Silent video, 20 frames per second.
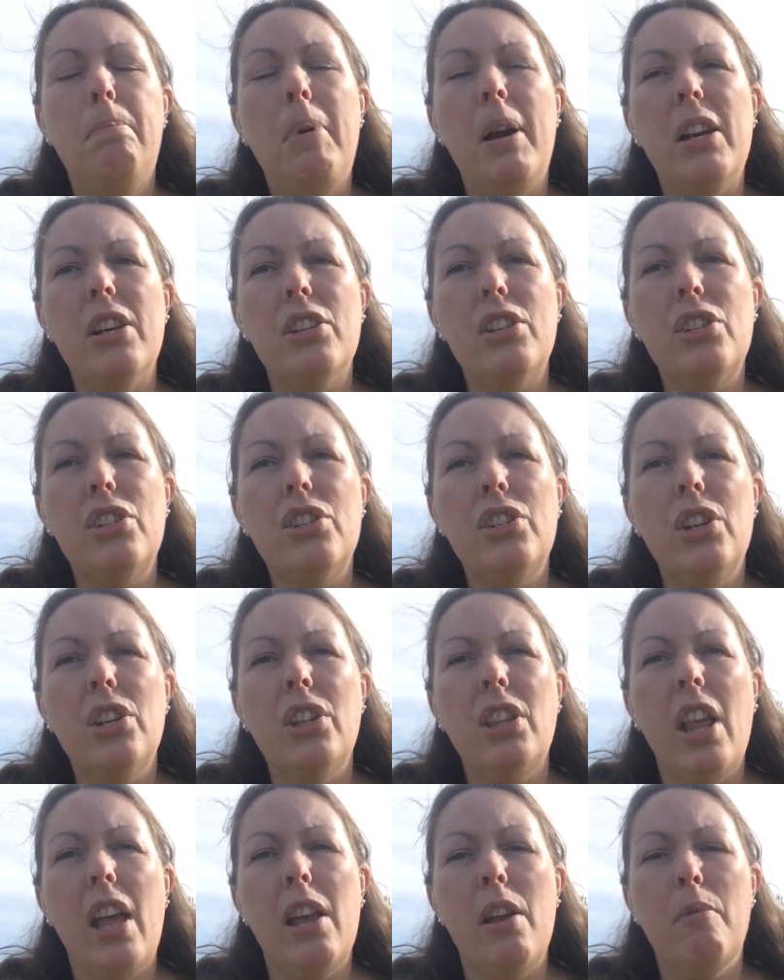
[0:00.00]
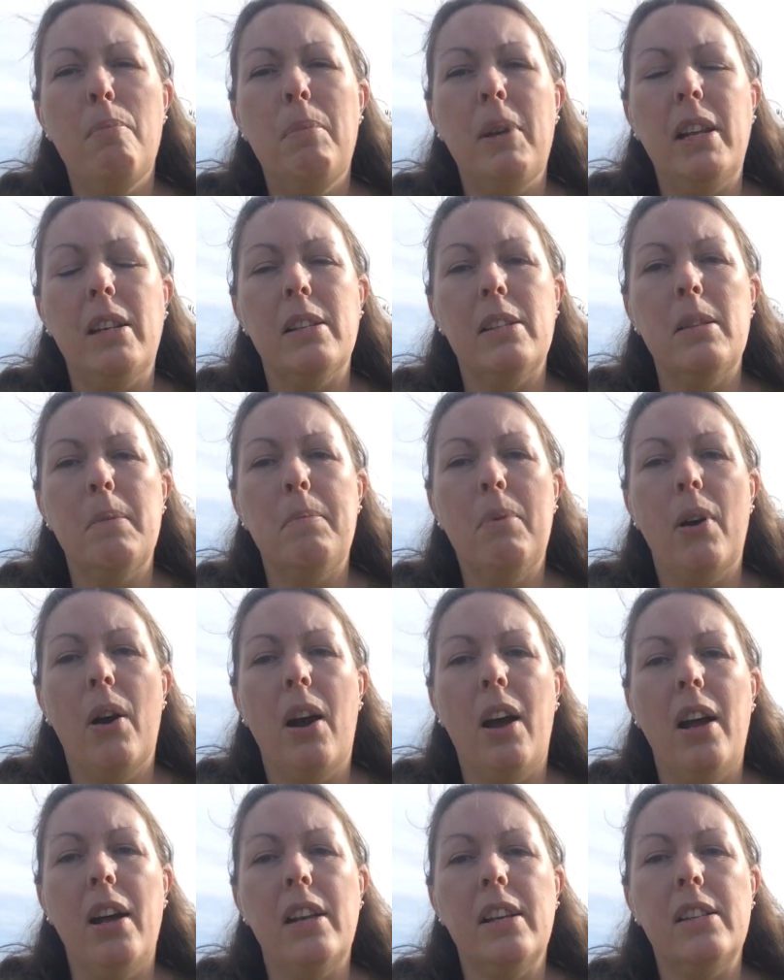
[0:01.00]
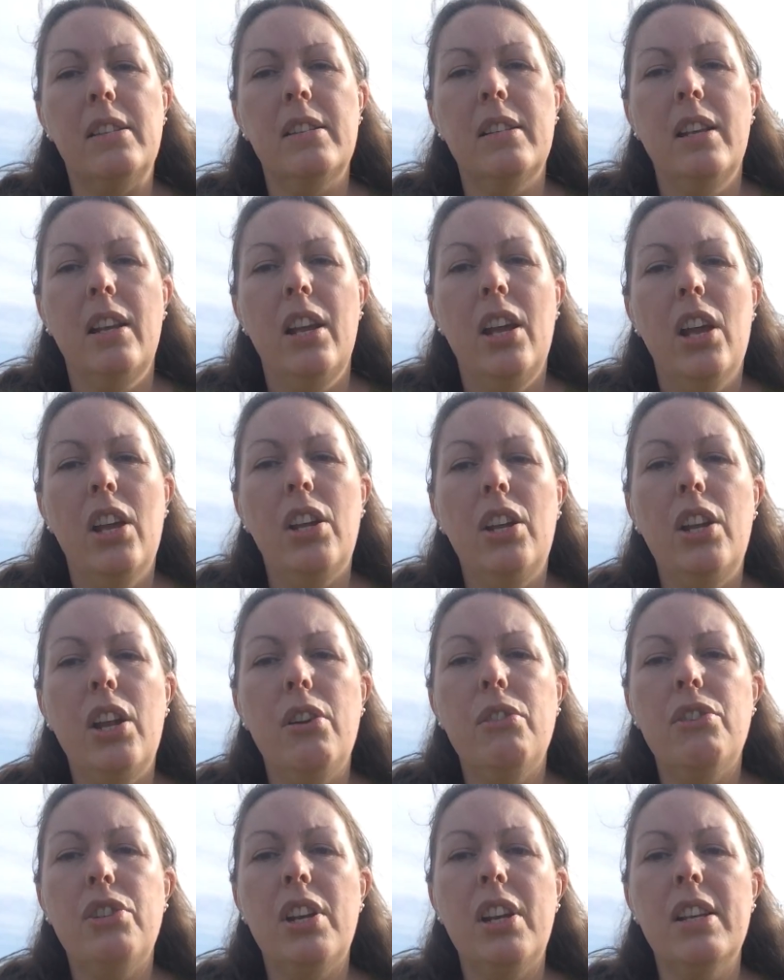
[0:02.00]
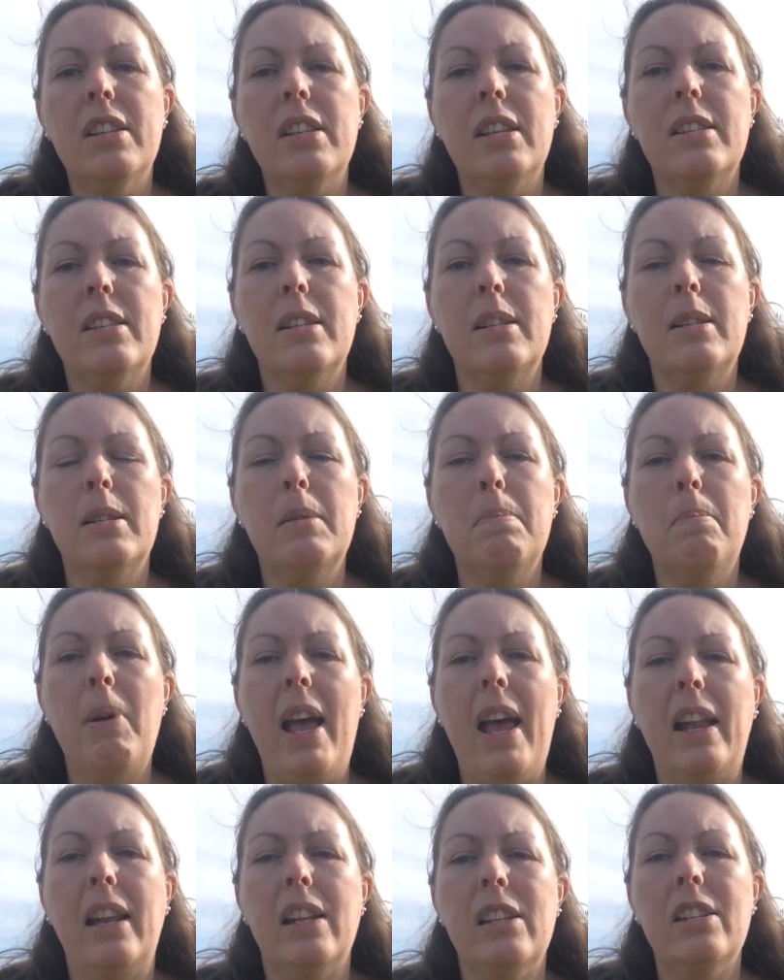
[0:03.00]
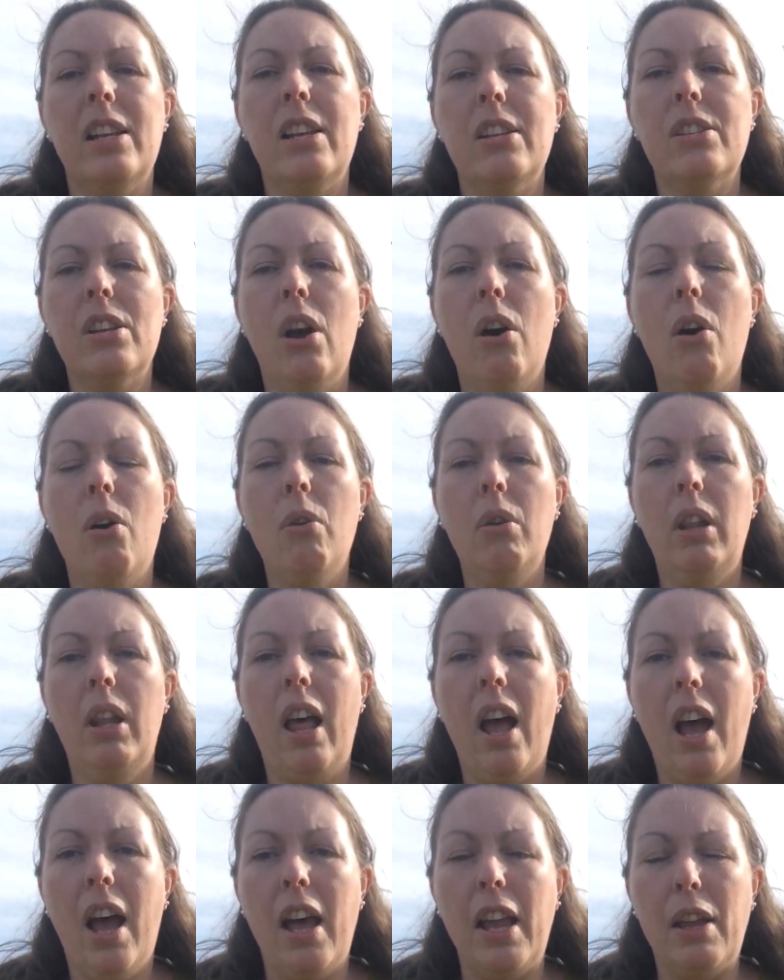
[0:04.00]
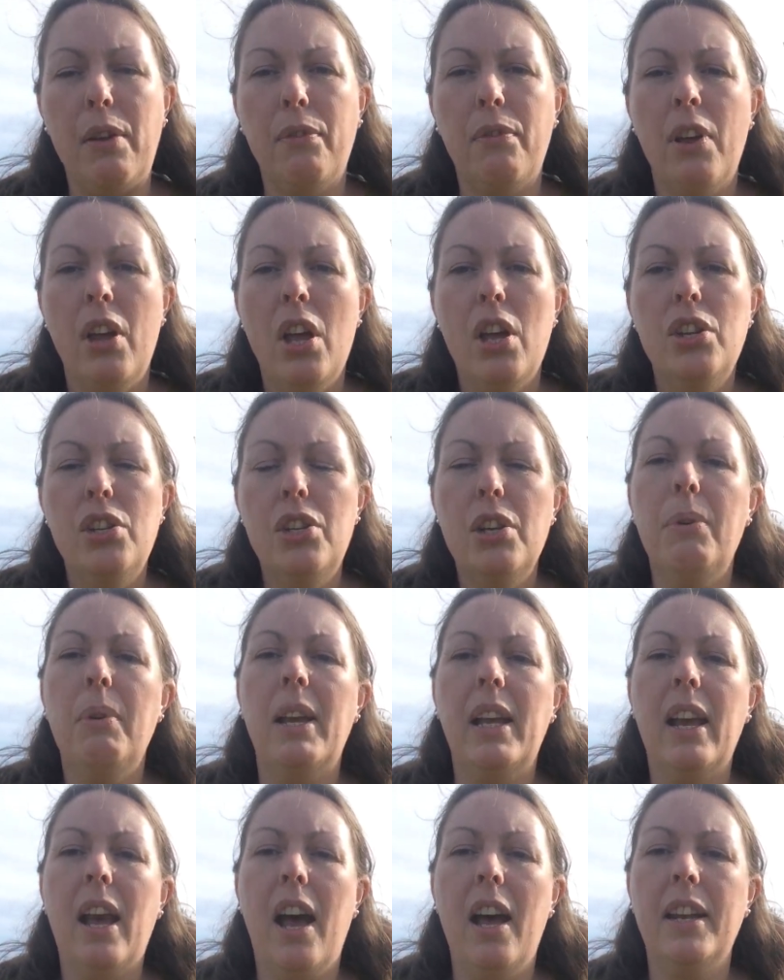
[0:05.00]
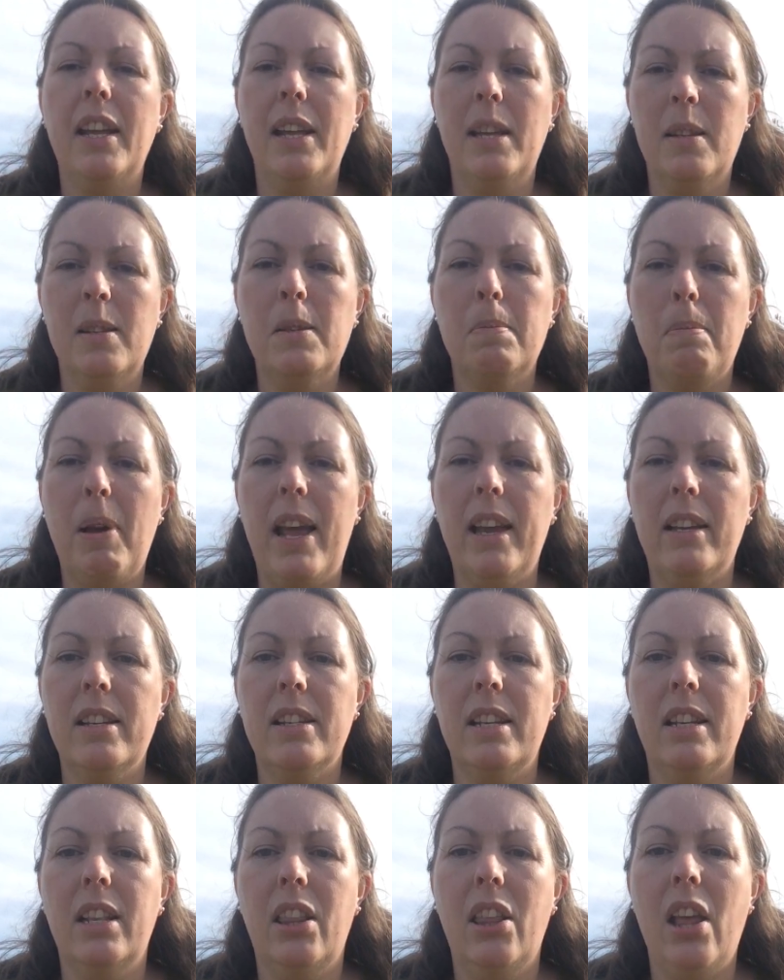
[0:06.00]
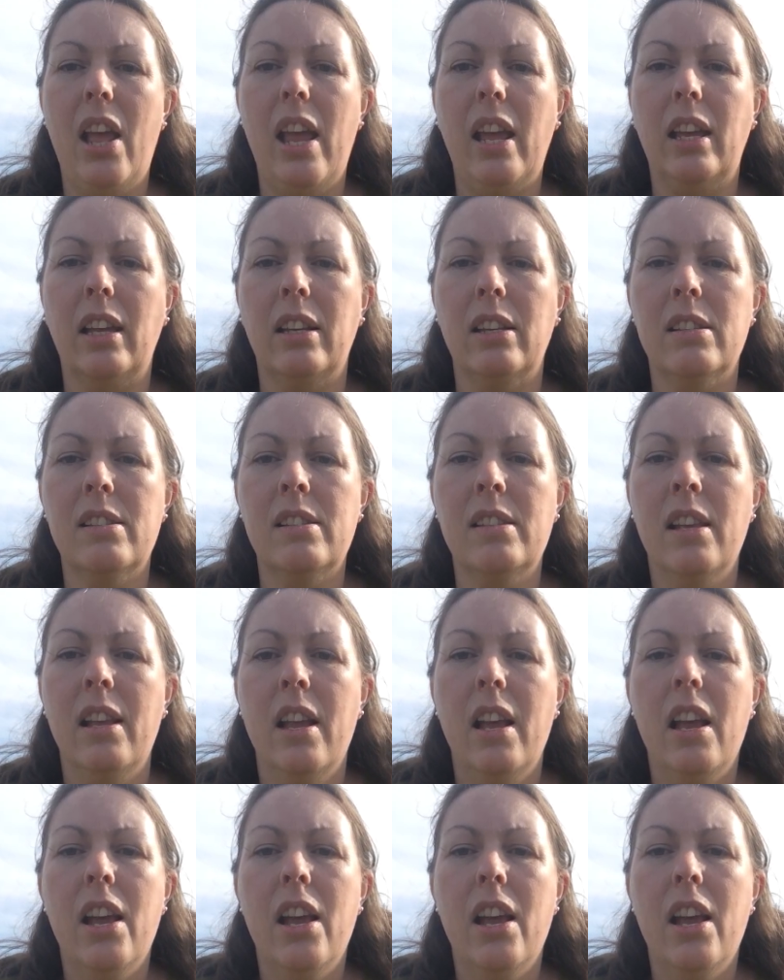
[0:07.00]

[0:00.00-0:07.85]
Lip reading: But should they have been surprised? You know, Jesus had spent his whole life doing unexpected things.